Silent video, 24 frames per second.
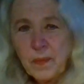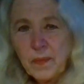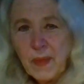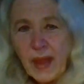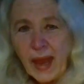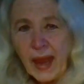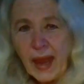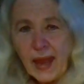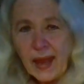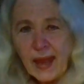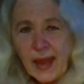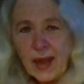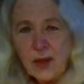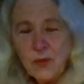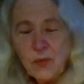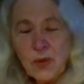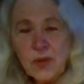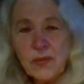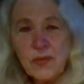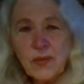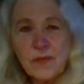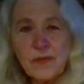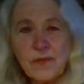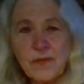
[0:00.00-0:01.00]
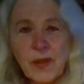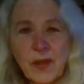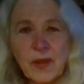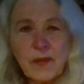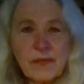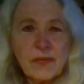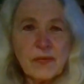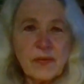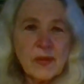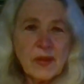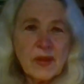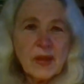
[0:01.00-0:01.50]
Henry V,
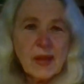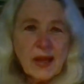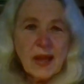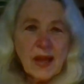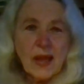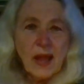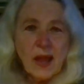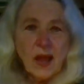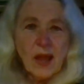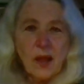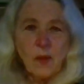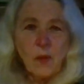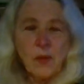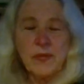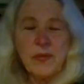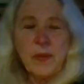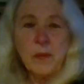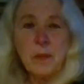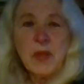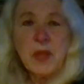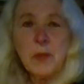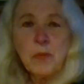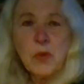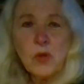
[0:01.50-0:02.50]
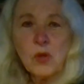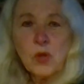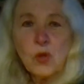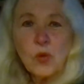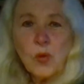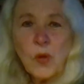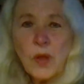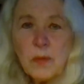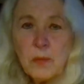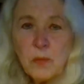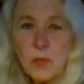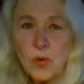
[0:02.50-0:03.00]
with the people who
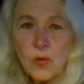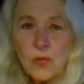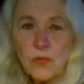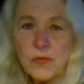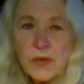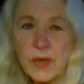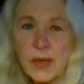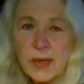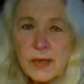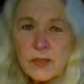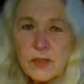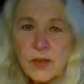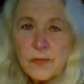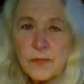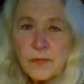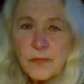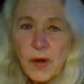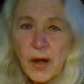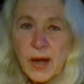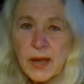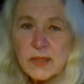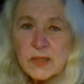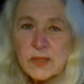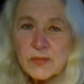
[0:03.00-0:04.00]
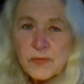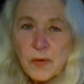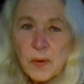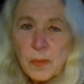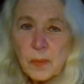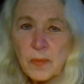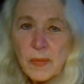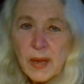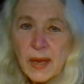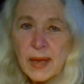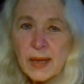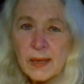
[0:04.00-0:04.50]
had moved into France
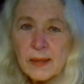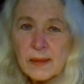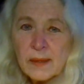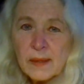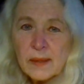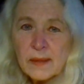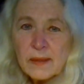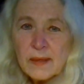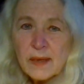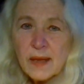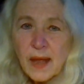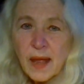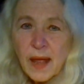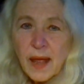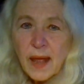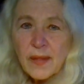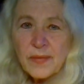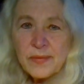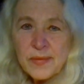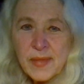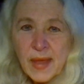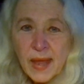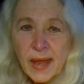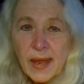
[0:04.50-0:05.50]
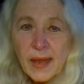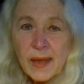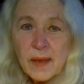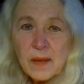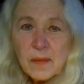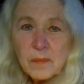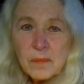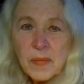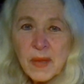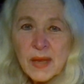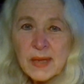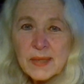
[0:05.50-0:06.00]
from England, they
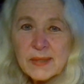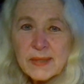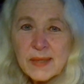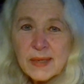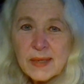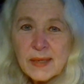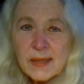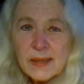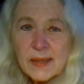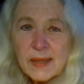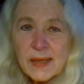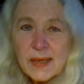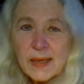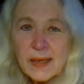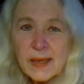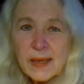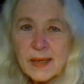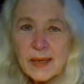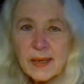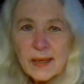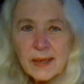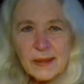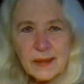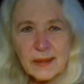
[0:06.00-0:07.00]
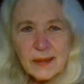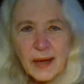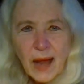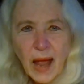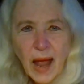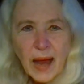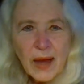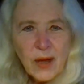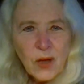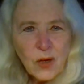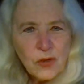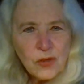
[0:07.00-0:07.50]
basically
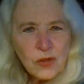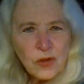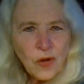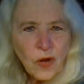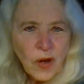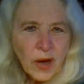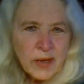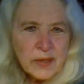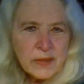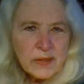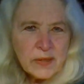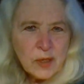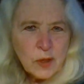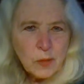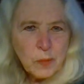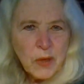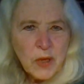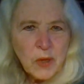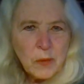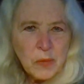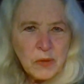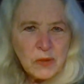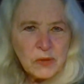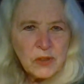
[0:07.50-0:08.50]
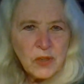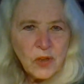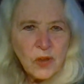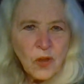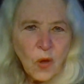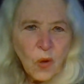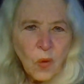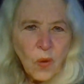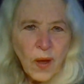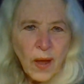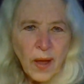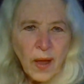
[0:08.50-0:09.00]
hired crazy people to
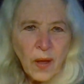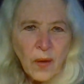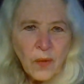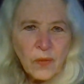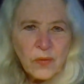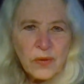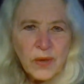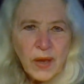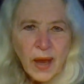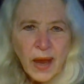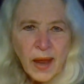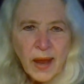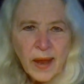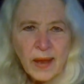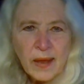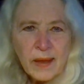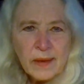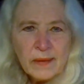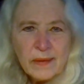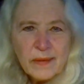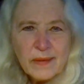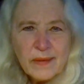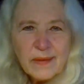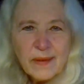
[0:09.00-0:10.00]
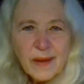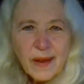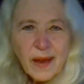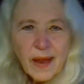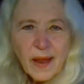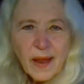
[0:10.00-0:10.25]
go out, and